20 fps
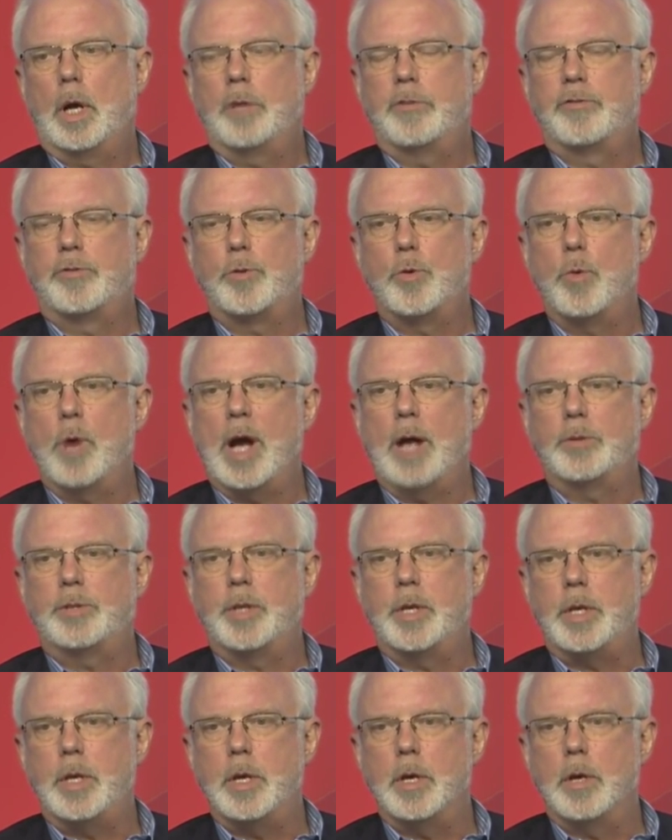throughout
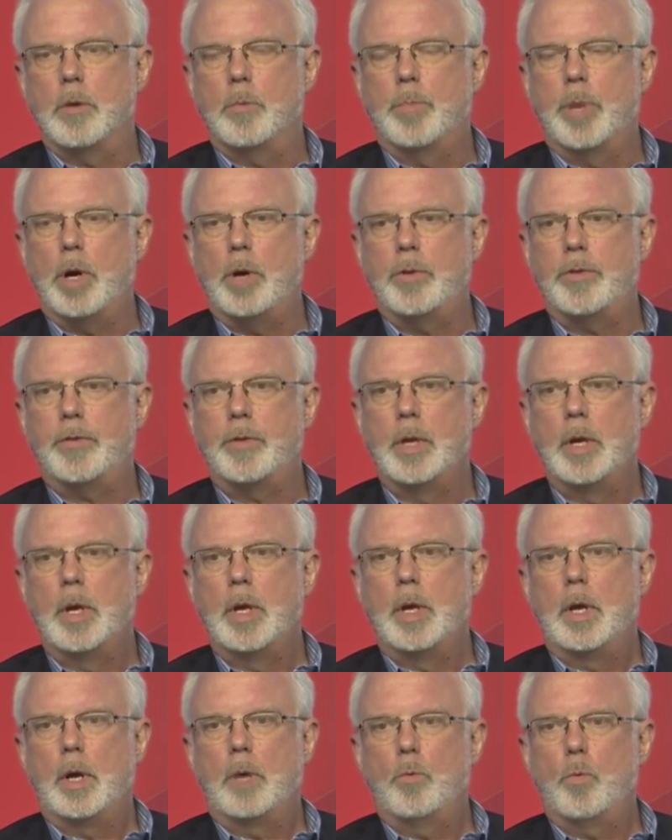the year, both
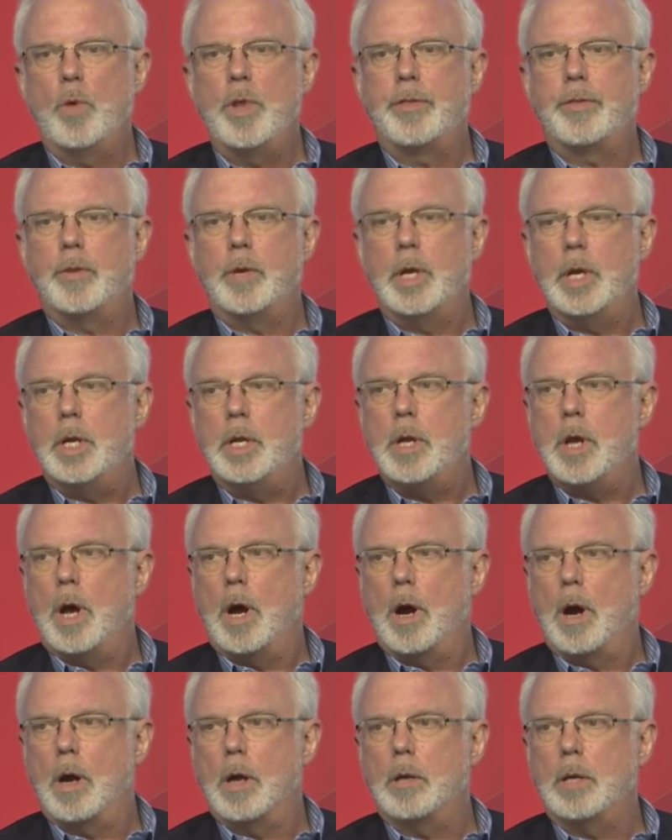within
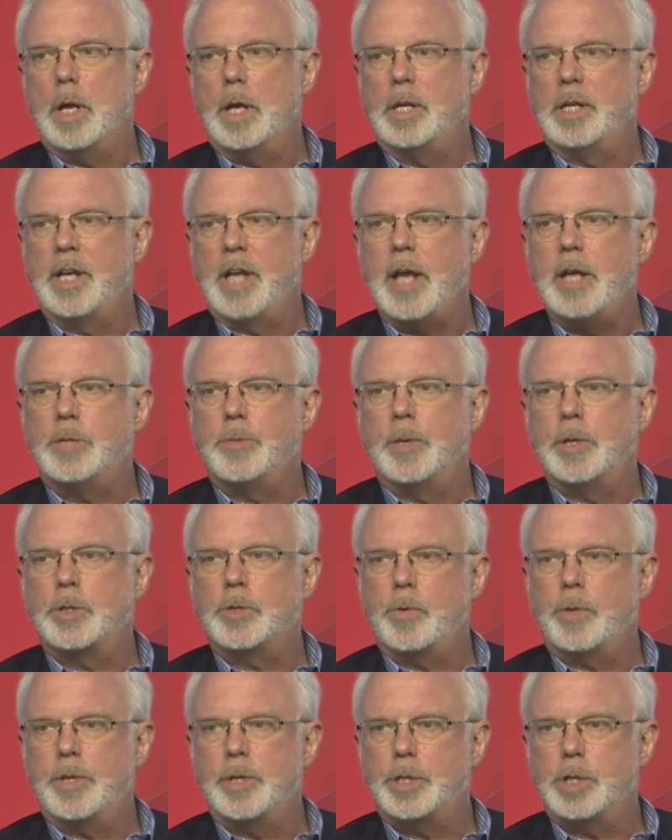our engagements
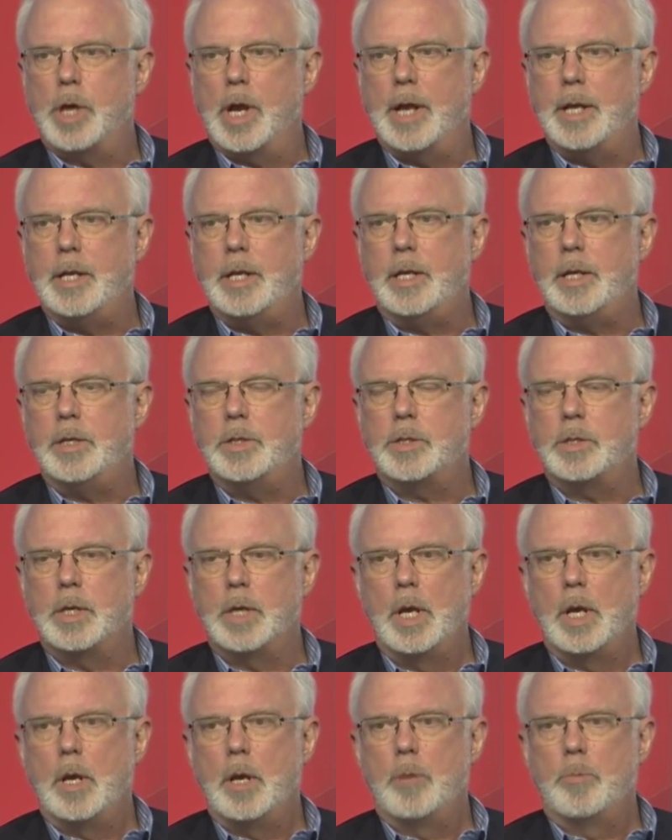with the Chinese,
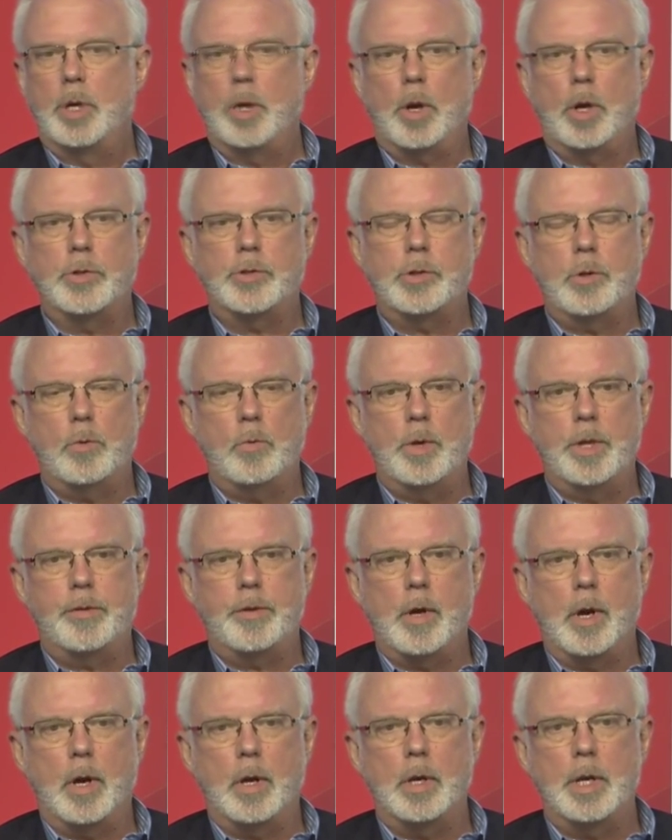but also with
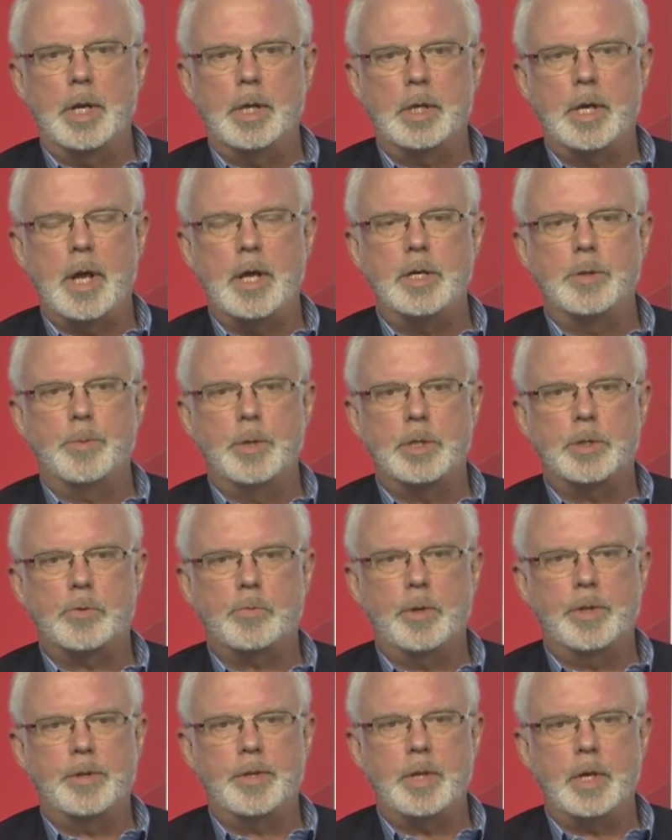our engagements
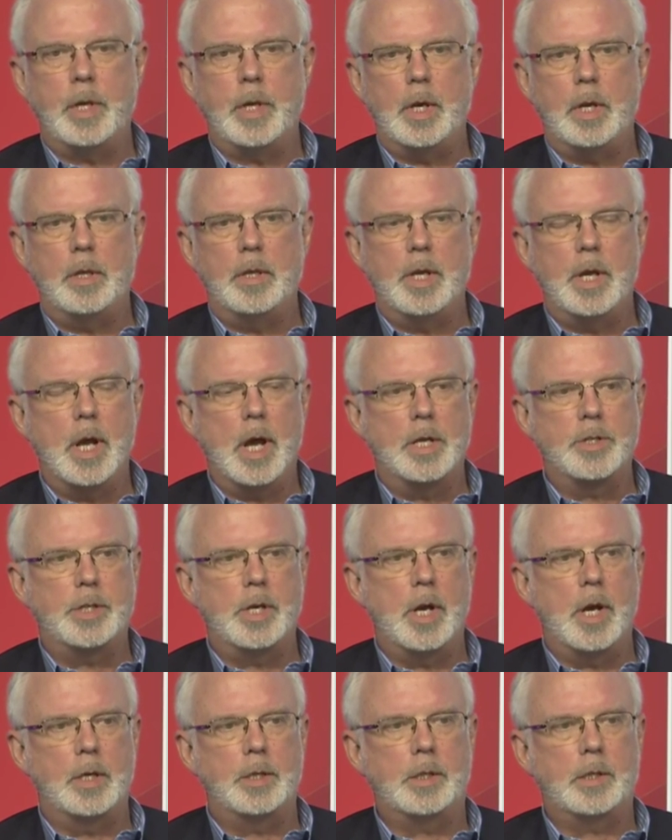with the
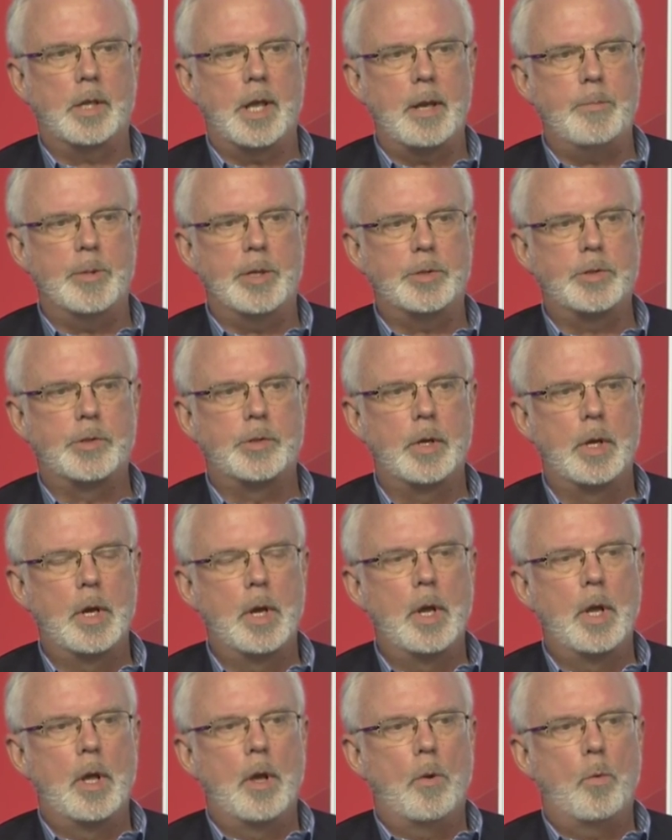ASEAN claimants.
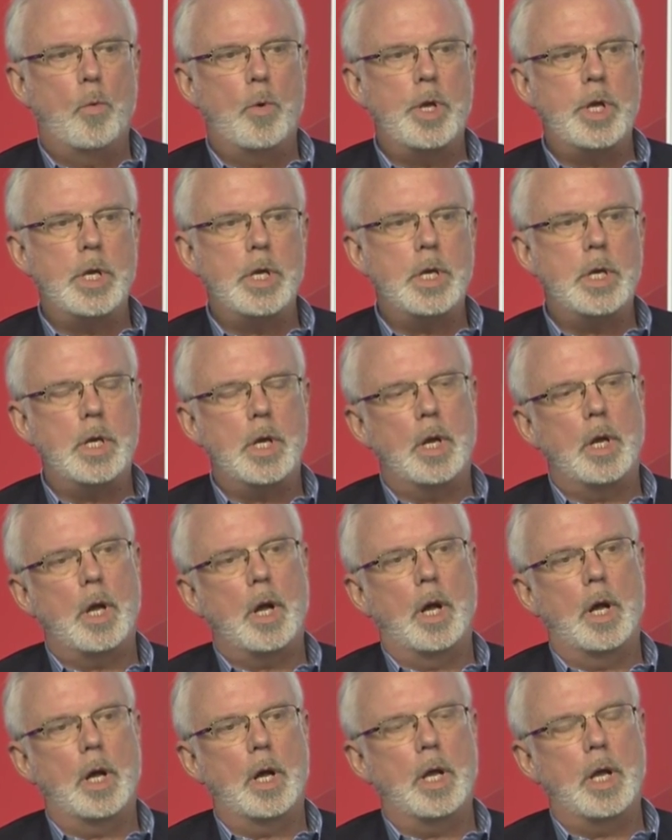We
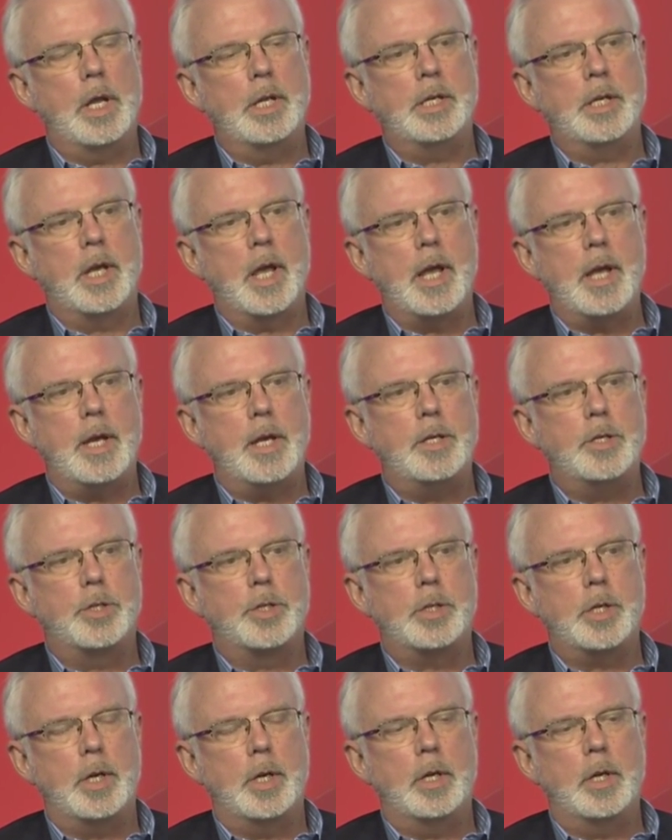
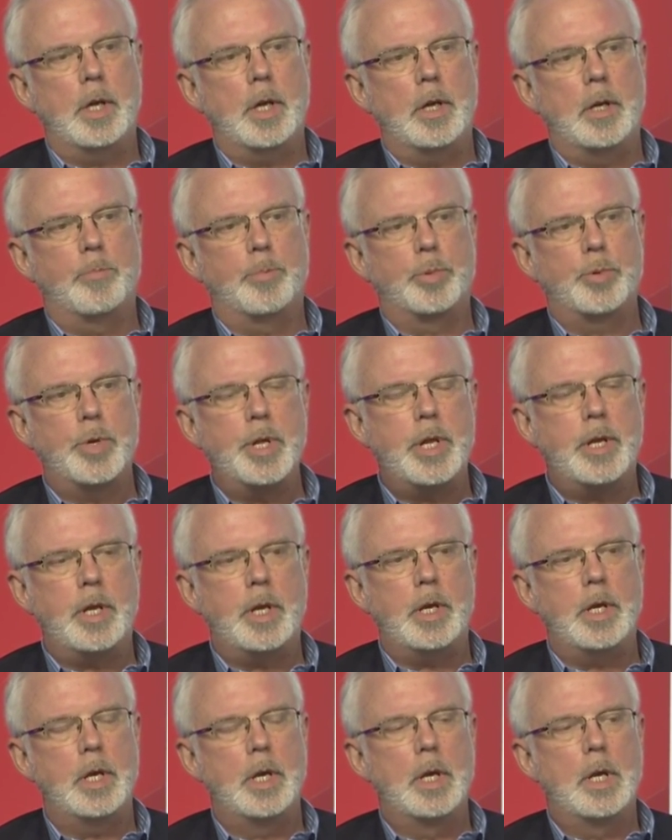engaged in a
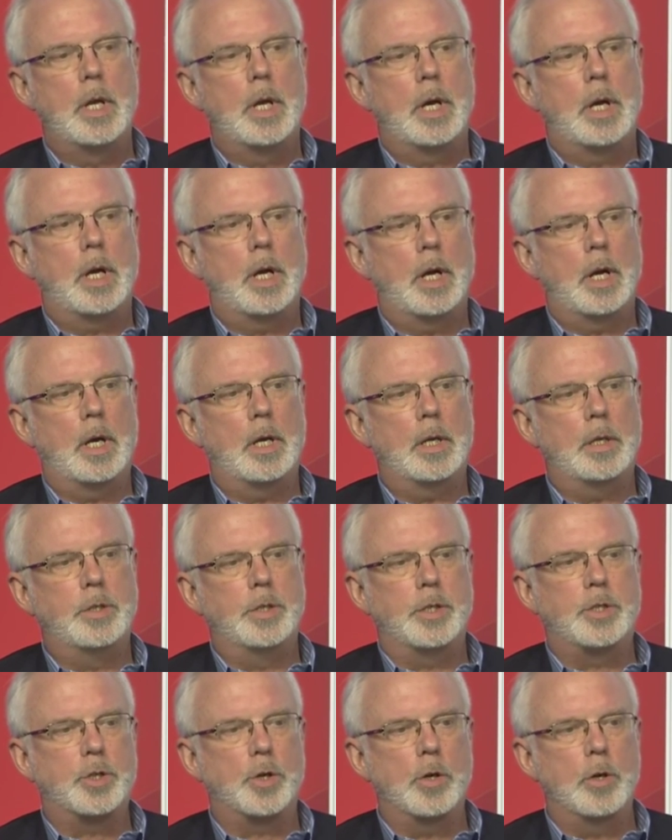pretty
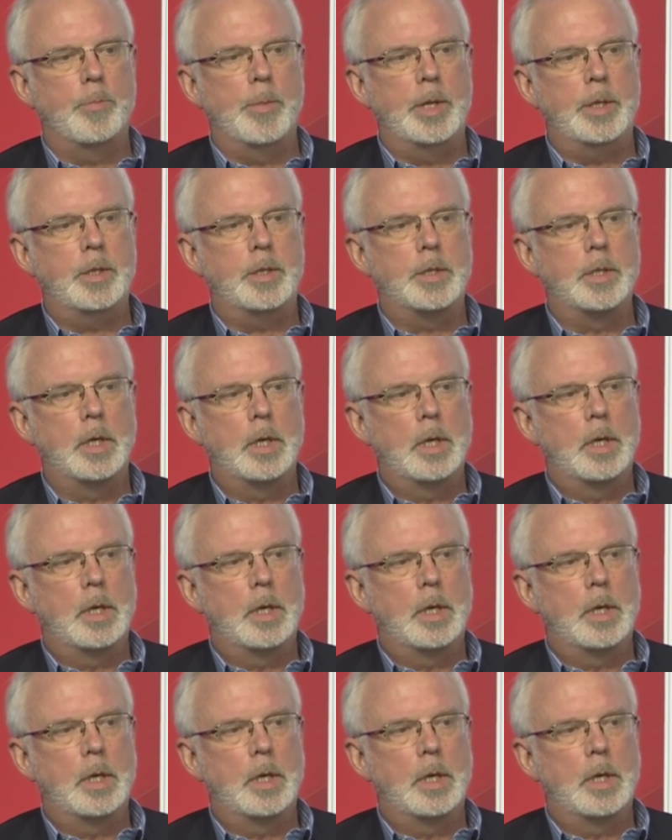determined,